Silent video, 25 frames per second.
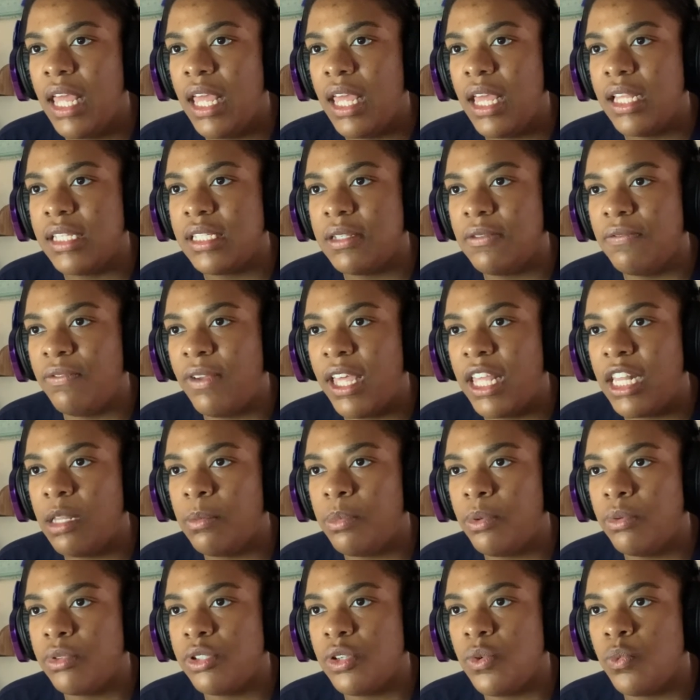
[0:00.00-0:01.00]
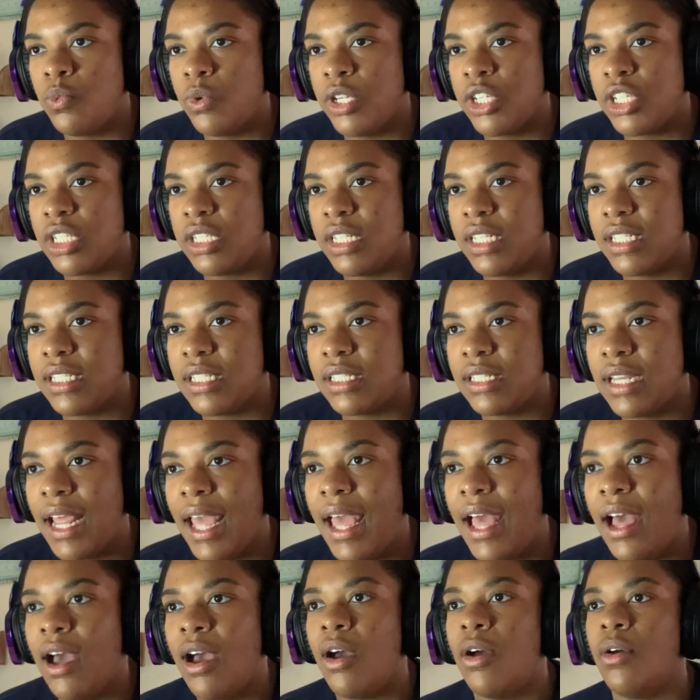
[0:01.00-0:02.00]
It's available to wishlist
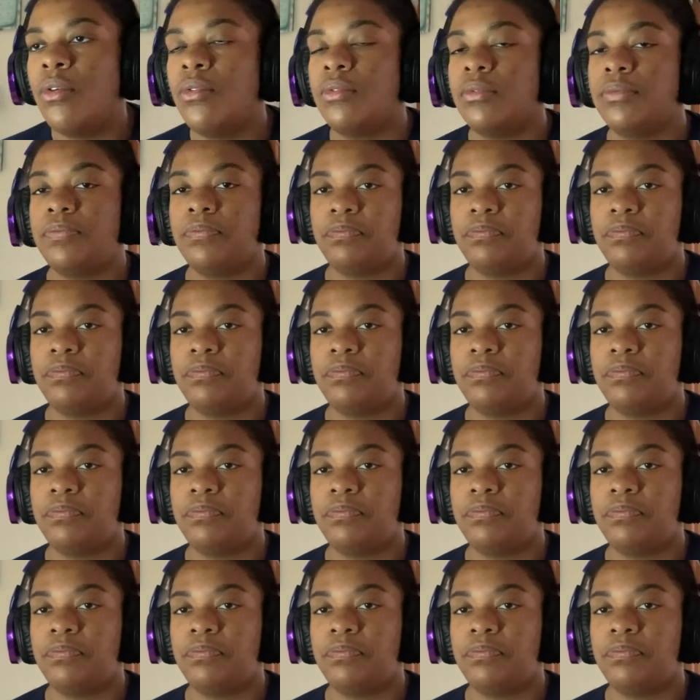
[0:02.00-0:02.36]
now.